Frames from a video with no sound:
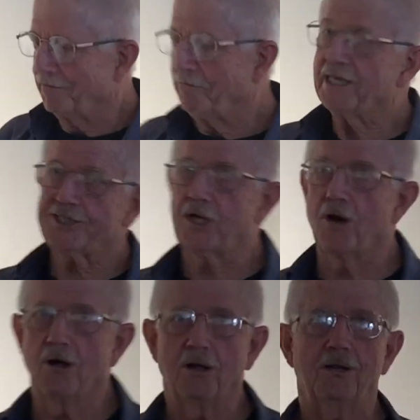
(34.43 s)
Mess
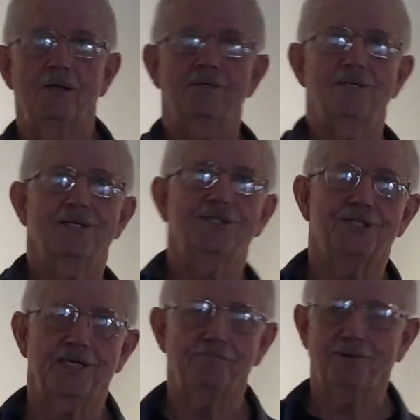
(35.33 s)
Hall,
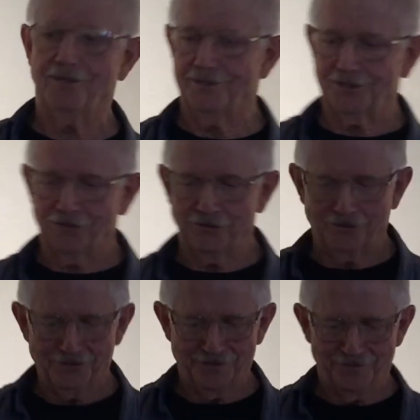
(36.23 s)
St. Bernard
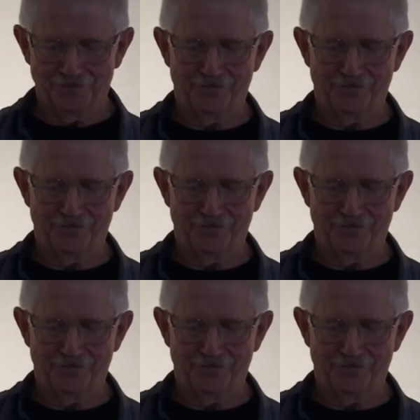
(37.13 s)
School.